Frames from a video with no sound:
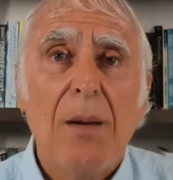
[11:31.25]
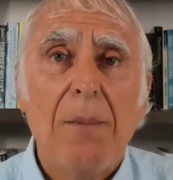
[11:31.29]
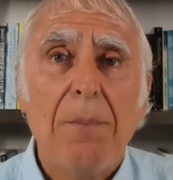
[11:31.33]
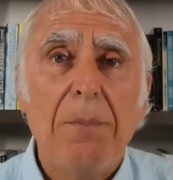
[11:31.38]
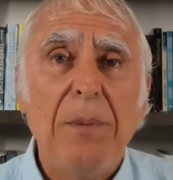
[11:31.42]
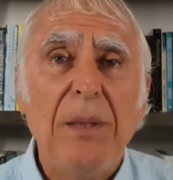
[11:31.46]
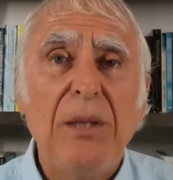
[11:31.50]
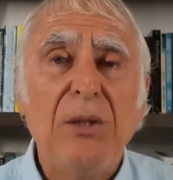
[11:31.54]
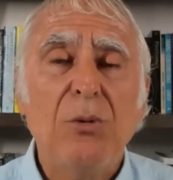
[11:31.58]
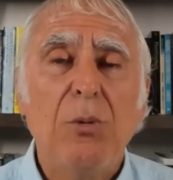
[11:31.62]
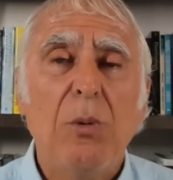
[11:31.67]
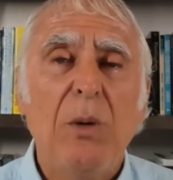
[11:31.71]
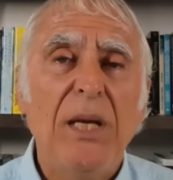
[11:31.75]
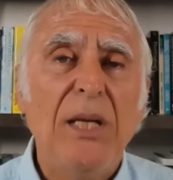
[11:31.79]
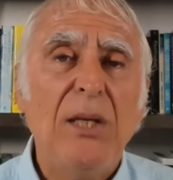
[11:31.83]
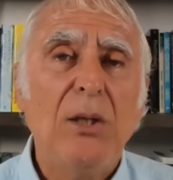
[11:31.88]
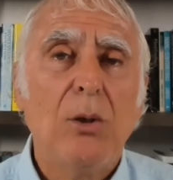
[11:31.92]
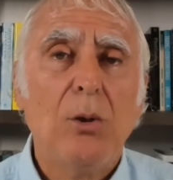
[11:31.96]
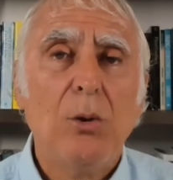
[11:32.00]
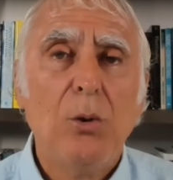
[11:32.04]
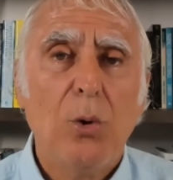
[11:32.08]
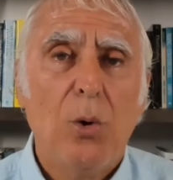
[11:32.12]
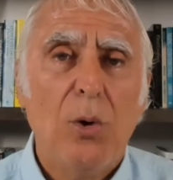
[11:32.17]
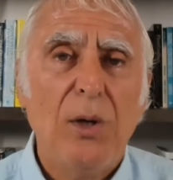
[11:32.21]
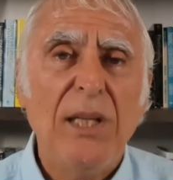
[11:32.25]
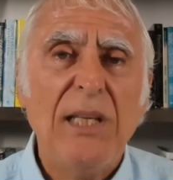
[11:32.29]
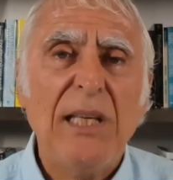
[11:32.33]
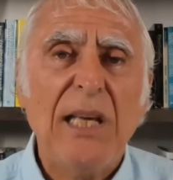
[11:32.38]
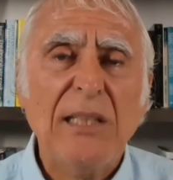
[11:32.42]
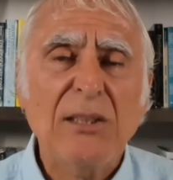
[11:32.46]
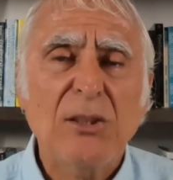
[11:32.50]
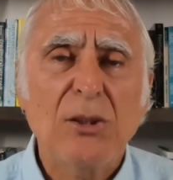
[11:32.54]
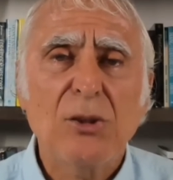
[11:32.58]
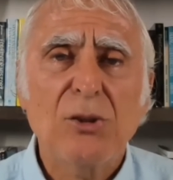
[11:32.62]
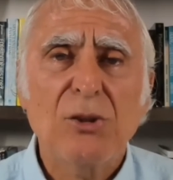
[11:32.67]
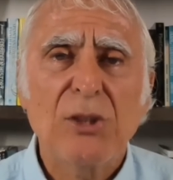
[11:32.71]
between Nordic
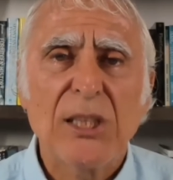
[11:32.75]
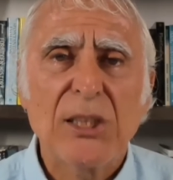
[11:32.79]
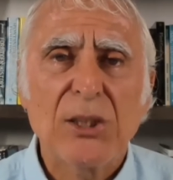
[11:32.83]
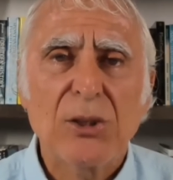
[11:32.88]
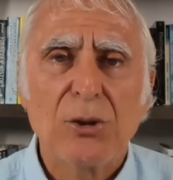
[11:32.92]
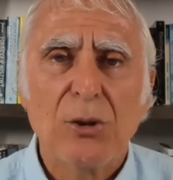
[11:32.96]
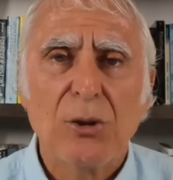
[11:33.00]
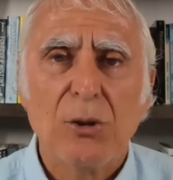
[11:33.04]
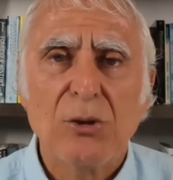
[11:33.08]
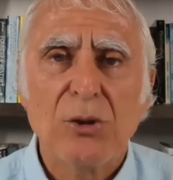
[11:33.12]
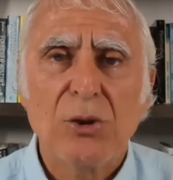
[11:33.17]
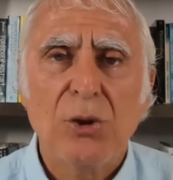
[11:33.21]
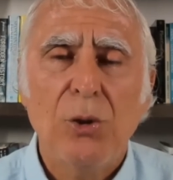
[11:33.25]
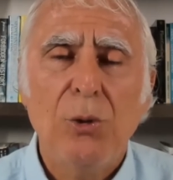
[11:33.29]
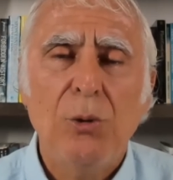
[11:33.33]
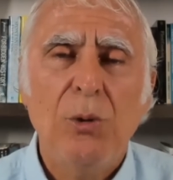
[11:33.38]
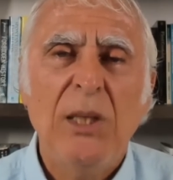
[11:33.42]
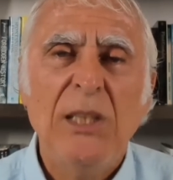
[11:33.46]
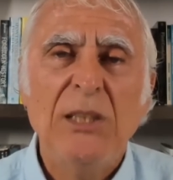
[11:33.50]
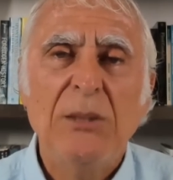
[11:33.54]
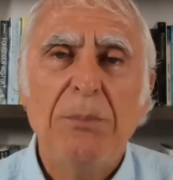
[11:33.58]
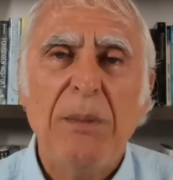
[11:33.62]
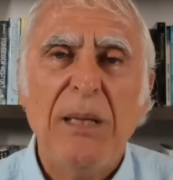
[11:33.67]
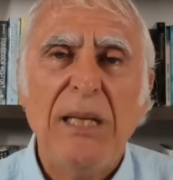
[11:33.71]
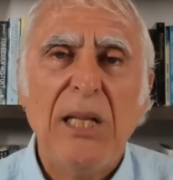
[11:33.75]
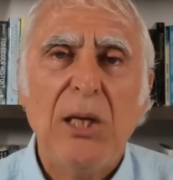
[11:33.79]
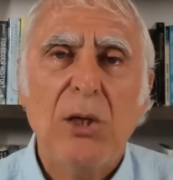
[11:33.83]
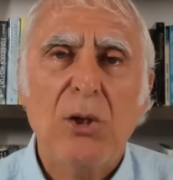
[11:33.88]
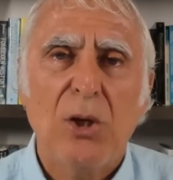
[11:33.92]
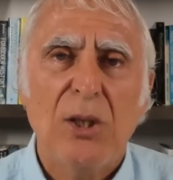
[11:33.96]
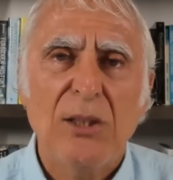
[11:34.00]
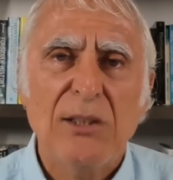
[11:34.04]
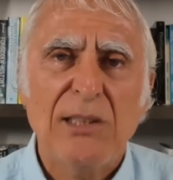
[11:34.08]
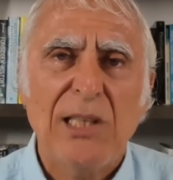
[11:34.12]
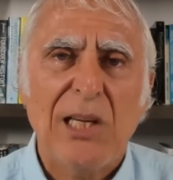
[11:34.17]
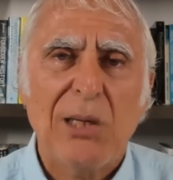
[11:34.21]
extraterrestrials, who he's been in
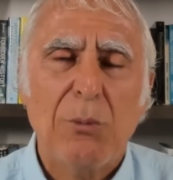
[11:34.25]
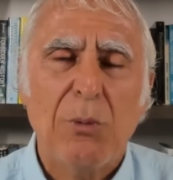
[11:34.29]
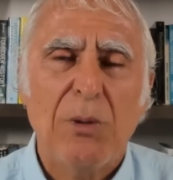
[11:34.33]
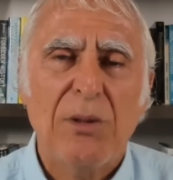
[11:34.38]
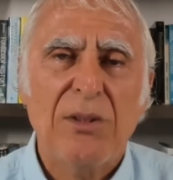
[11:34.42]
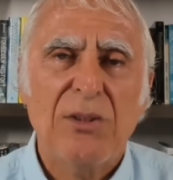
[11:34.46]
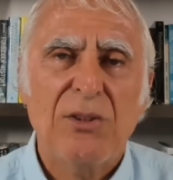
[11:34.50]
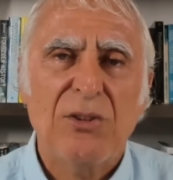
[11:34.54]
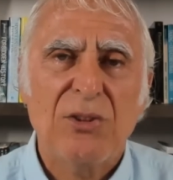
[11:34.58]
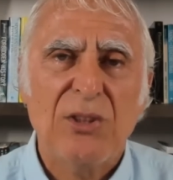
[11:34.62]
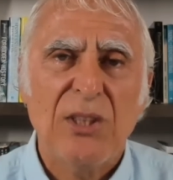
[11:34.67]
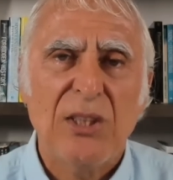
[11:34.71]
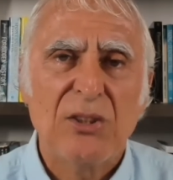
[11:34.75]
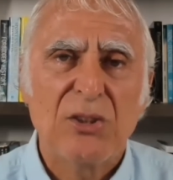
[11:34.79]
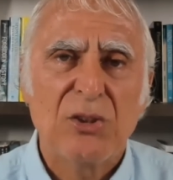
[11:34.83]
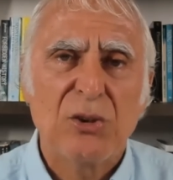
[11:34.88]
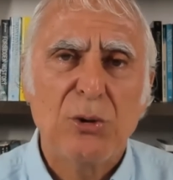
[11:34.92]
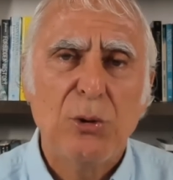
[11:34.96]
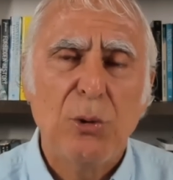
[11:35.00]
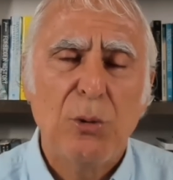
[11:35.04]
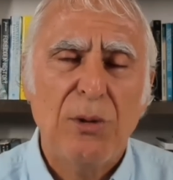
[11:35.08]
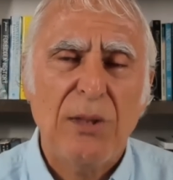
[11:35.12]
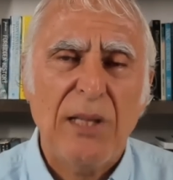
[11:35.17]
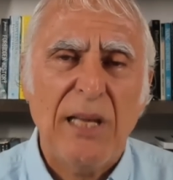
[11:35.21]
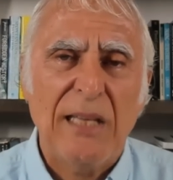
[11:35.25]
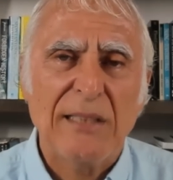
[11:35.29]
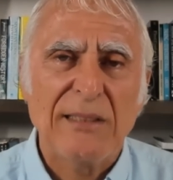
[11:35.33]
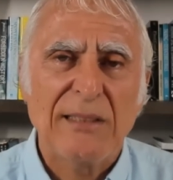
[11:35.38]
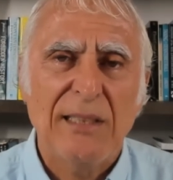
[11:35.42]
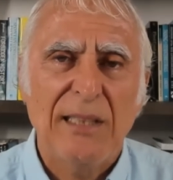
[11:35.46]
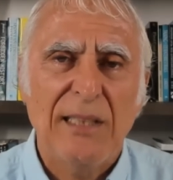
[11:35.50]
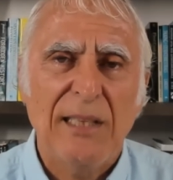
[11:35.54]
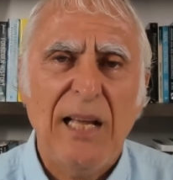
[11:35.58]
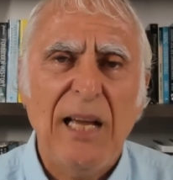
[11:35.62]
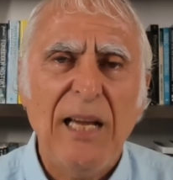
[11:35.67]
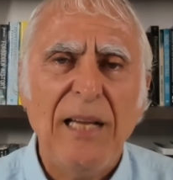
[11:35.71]
contact with since
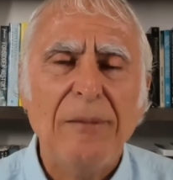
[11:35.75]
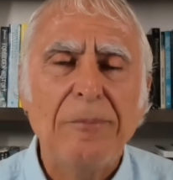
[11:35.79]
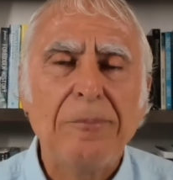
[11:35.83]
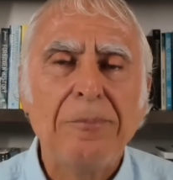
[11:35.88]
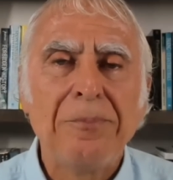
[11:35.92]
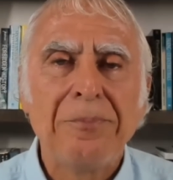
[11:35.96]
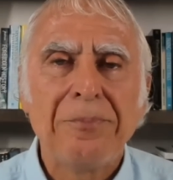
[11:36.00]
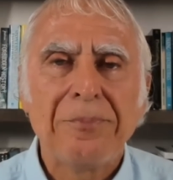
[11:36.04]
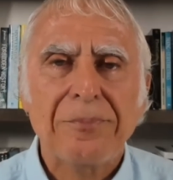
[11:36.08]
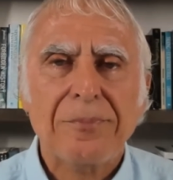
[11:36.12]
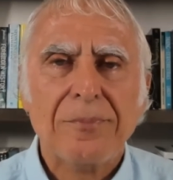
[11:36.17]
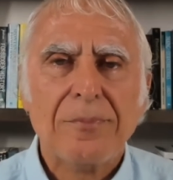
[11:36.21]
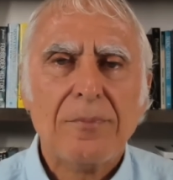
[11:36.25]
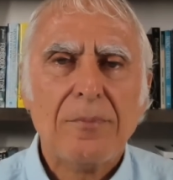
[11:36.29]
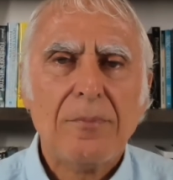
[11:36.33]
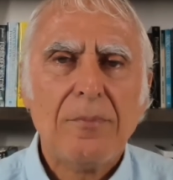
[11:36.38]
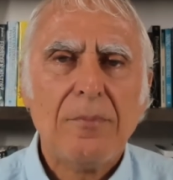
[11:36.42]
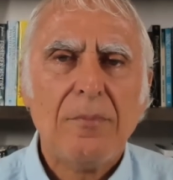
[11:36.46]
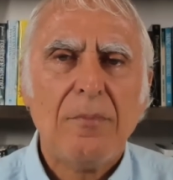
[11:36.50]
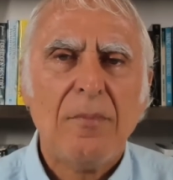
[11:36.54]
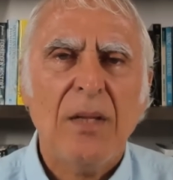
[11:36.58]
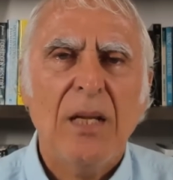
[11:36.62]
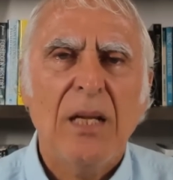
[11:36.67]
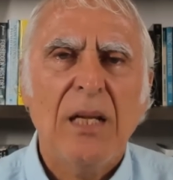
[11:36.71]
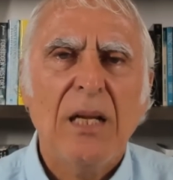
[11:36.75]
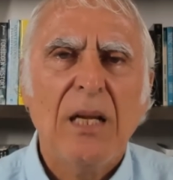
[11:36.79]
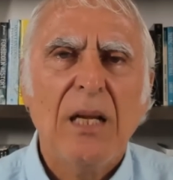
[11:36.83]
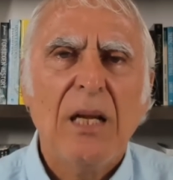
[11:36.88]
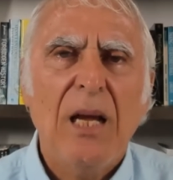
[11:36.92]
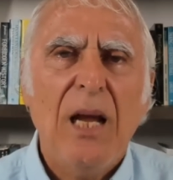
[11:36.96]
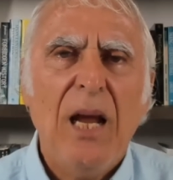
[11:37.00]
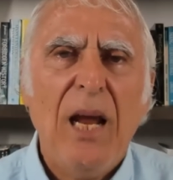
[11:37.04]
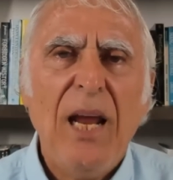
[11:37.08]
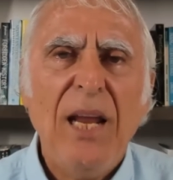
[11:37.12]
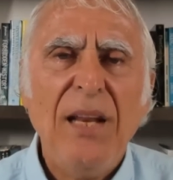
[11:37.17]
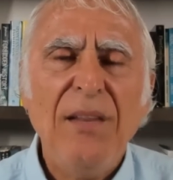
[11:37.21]
2008,
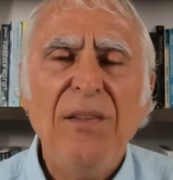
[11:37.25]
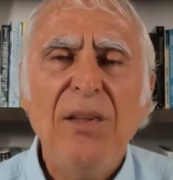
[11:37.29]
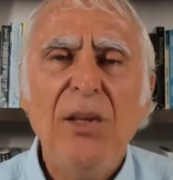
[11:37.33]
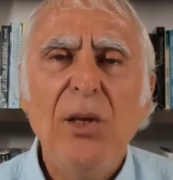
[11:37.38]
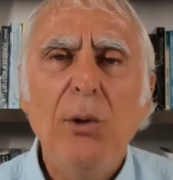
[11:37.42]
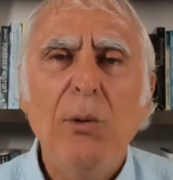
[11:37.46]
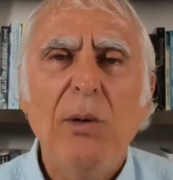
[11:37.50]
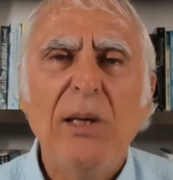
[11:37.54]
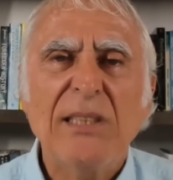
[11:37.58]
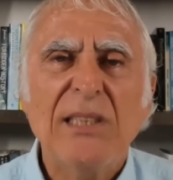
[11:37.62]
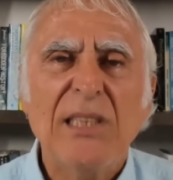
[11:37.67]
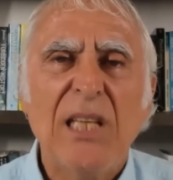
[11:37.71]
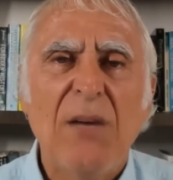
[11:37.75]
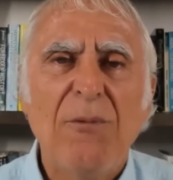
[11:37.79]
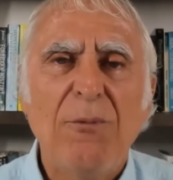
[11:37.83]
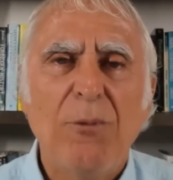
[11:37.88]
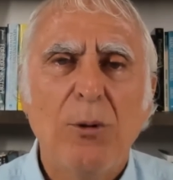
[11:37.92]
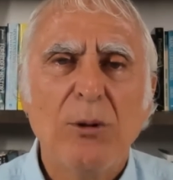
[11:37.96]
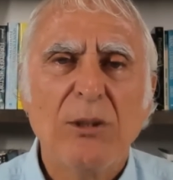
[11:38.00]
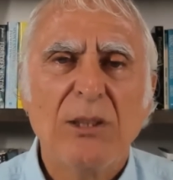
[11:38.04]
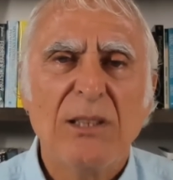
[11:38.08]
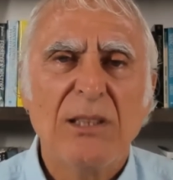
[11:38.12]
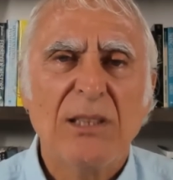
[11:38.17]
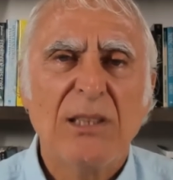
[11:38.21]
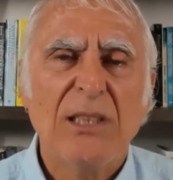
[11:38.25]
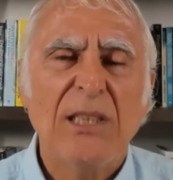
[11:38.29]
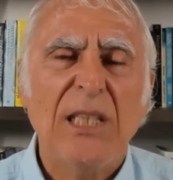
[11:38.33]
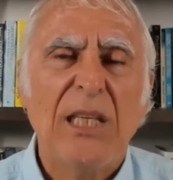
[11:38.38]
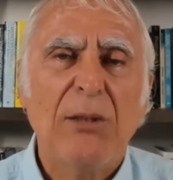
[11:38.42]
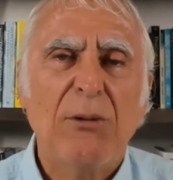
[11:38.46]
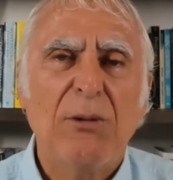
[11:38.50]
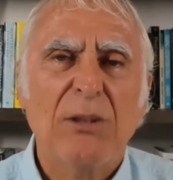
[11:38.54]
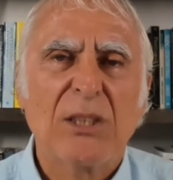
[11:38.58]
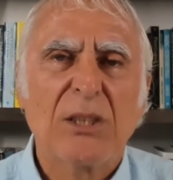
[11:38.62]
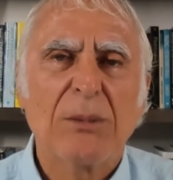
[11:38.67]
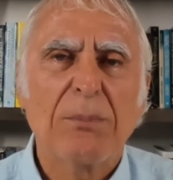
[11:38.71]
and the US Air Force
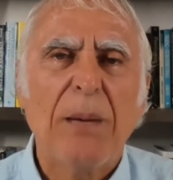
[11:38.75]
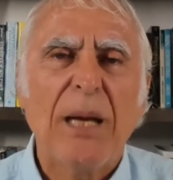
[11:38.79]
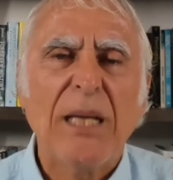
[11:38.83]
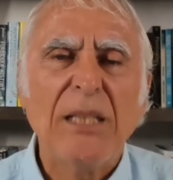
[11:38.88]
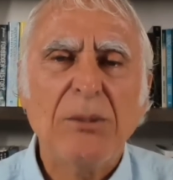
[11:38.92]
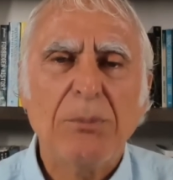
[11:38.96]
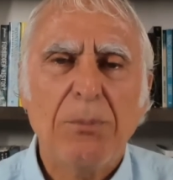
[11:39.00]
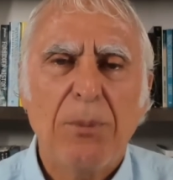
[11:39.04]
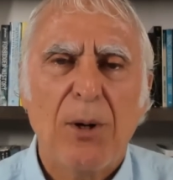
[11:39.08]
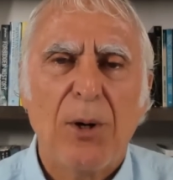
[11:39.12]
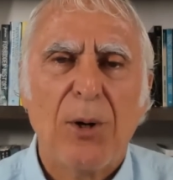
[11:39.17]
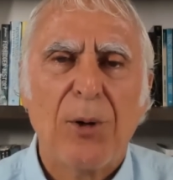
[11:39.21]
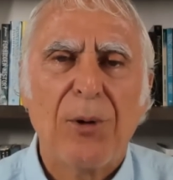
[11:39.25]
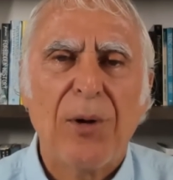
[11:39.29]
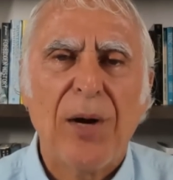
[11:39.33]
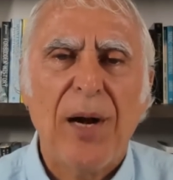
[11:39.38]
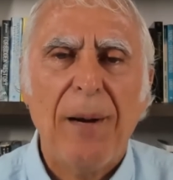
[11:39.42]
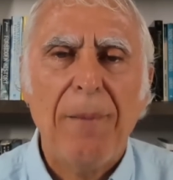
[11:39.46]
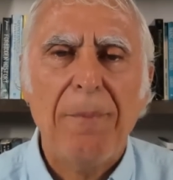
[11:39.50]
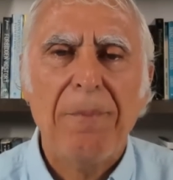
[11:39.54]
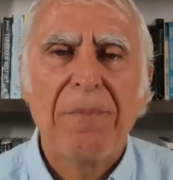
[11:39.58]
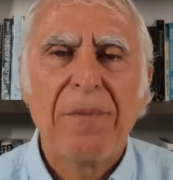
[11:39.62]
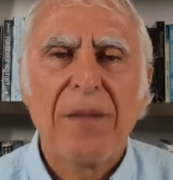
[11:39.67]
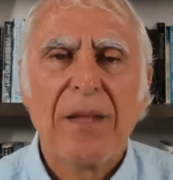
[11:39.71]
secret space program.